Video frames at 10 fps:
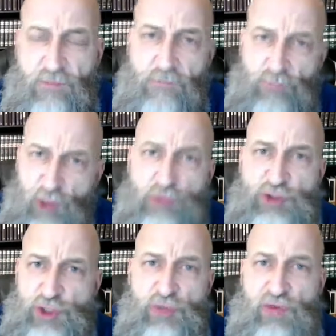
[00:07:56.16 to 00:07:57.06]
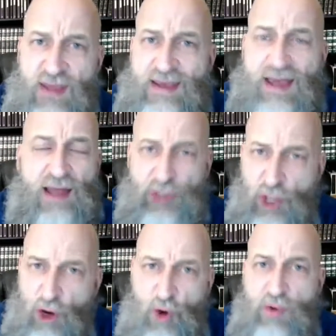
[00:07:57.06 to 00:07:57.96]
Don't you think I
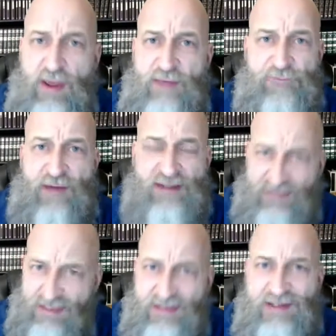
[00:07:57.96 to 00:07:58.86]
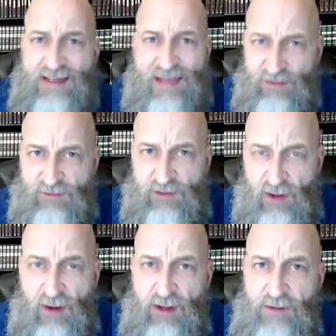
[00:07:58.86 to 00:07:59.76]
know if I sinned against
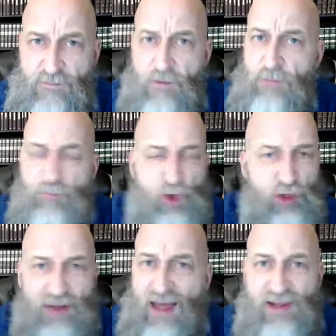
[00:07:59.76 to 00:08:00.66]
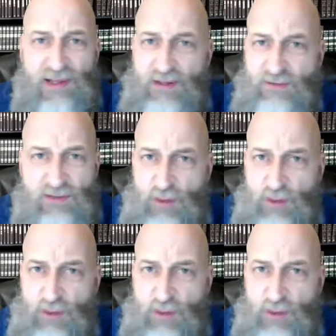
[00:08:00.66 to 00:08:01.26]
God? You're not listening to what